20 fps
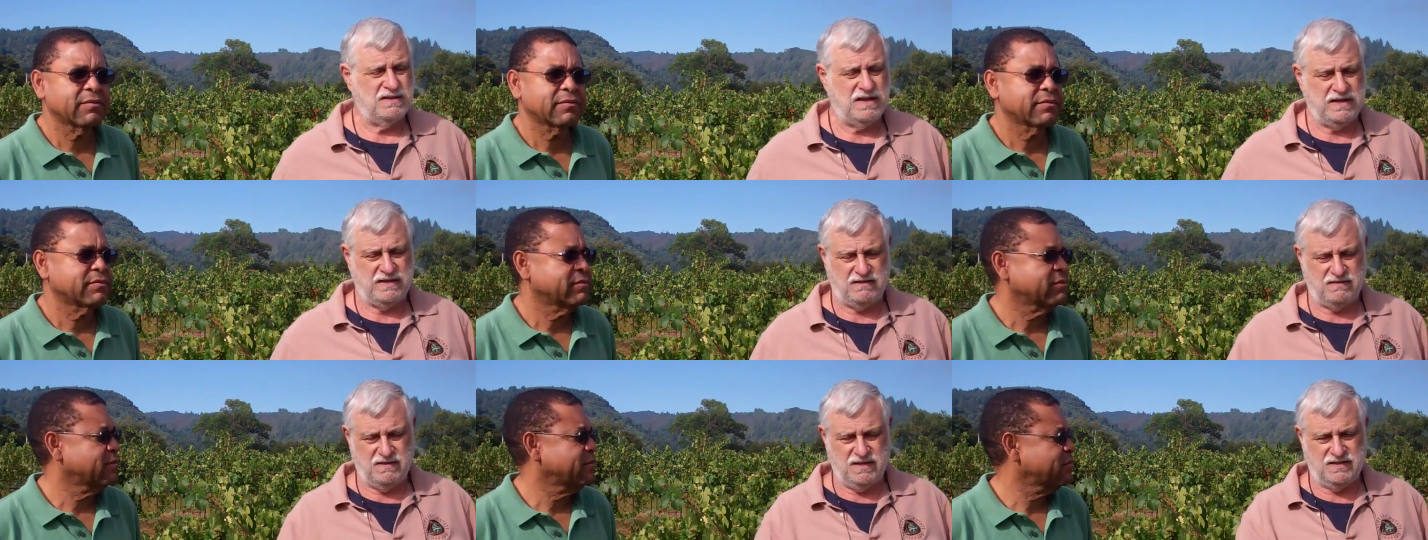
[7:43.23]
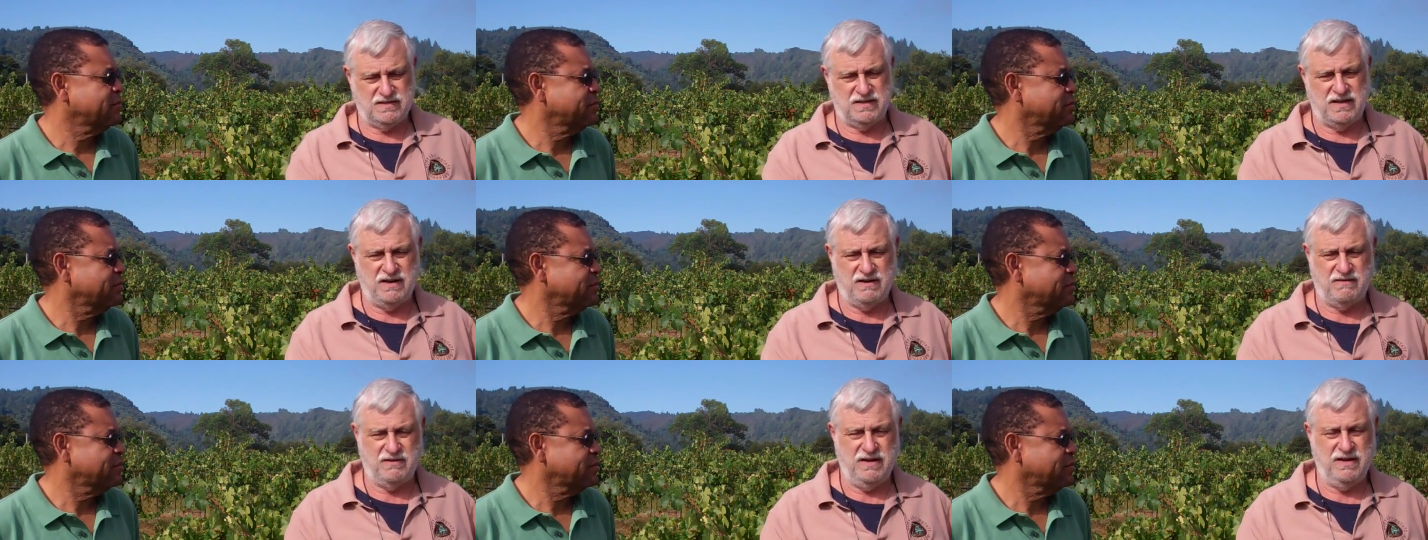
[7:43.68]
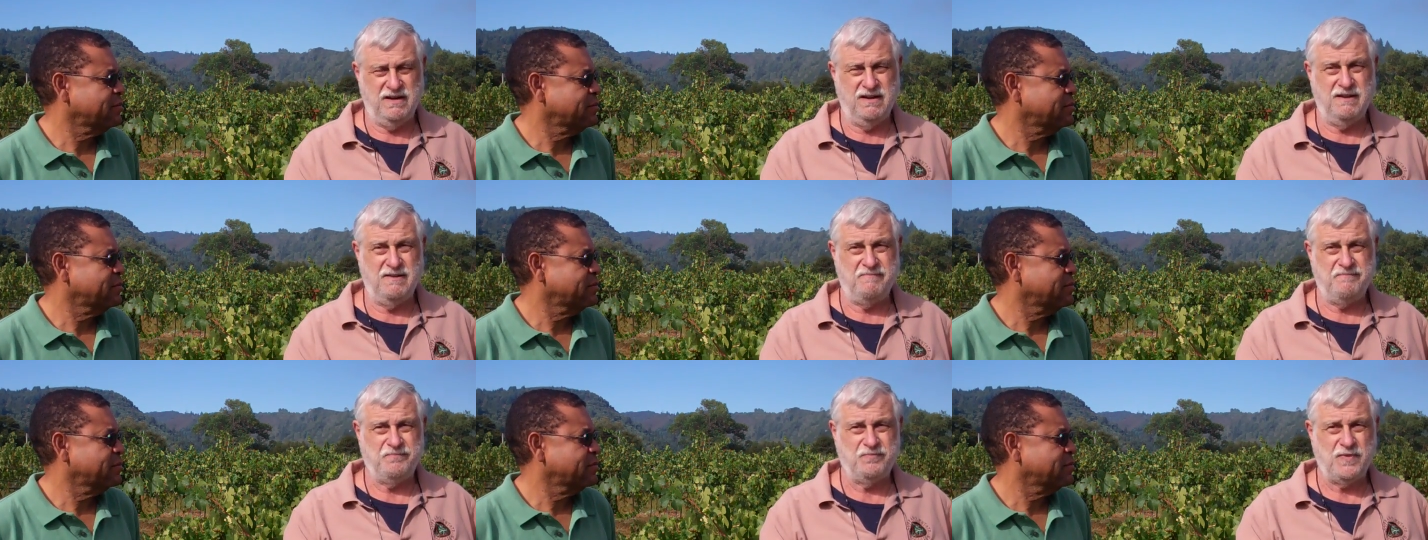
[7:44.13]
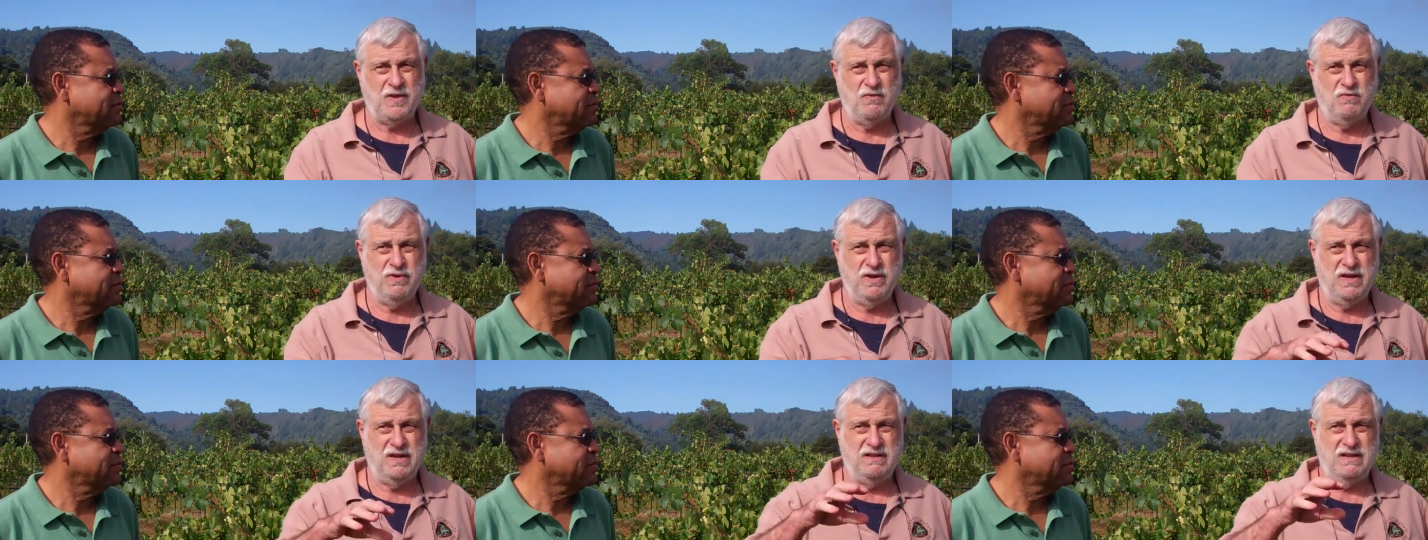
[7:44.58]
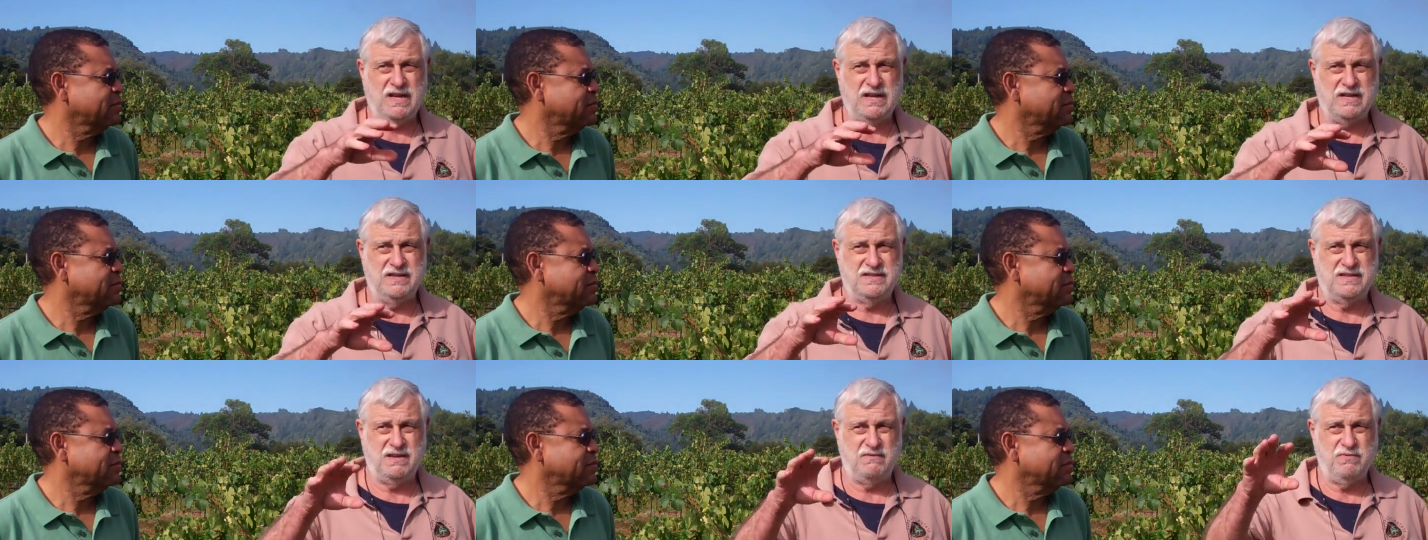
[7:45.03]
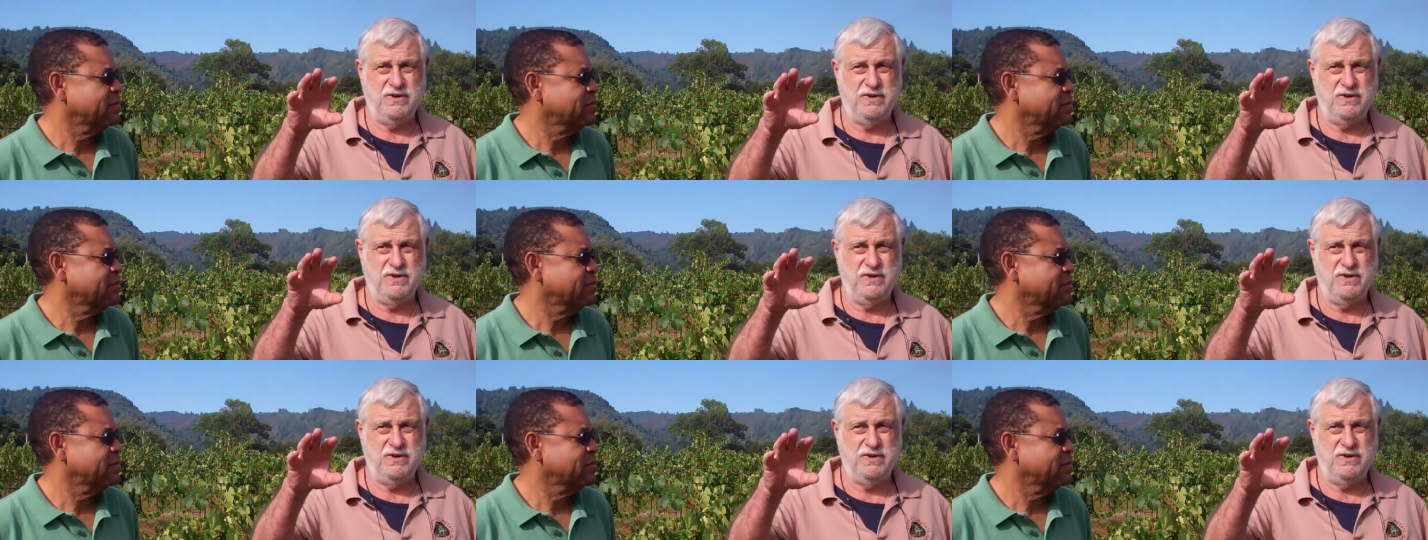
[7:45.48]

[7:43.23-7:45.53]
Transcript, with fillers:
Speaker 1: like this area, we, like I said,